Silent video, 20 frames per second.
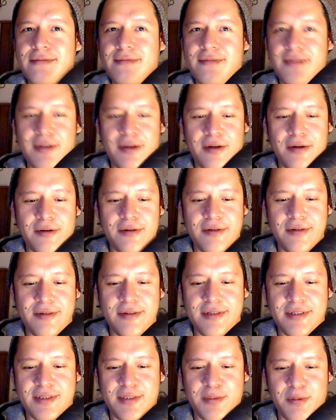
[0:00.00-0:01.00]
You know,
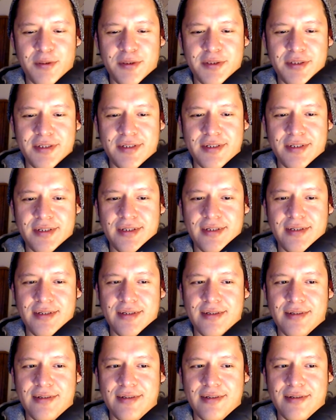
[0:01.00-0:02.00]
it's
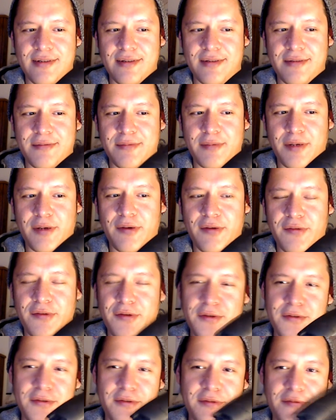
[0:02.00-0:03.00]
mostly my
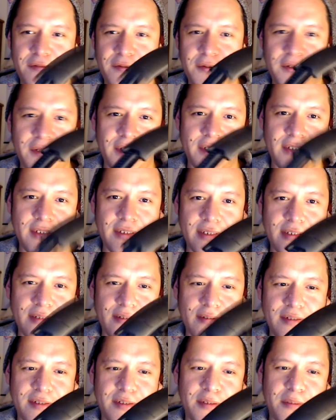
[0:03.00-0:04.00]
review for this is
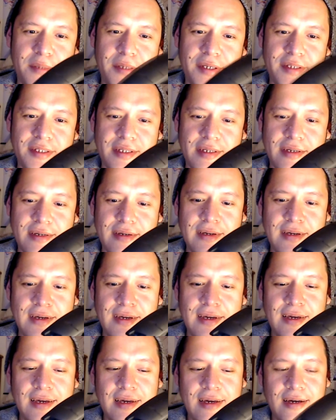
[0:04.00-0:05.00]
just amazing.
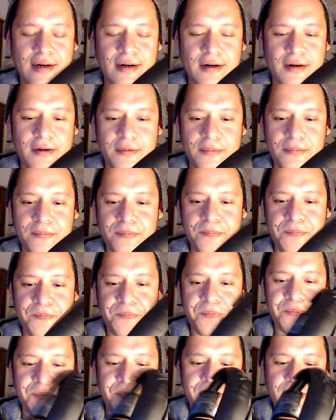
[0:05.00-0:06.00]
I
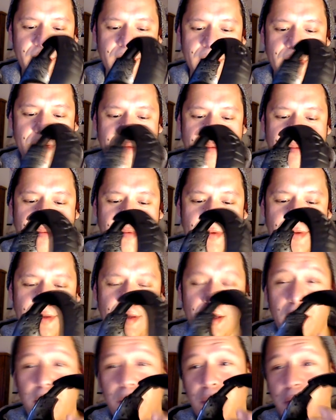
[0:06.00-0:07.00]

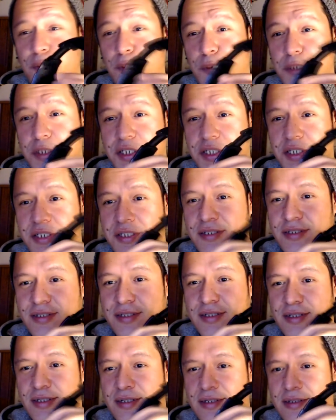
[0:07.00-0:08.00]
would have wished
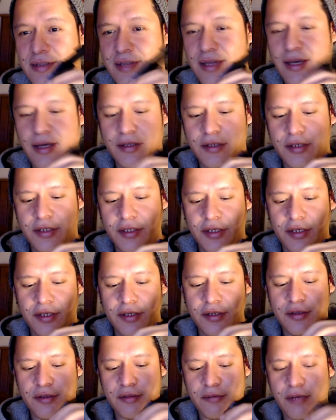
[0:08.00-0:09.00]
the
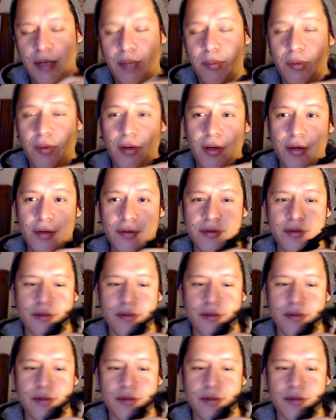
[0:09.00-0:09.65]
LED wraparound.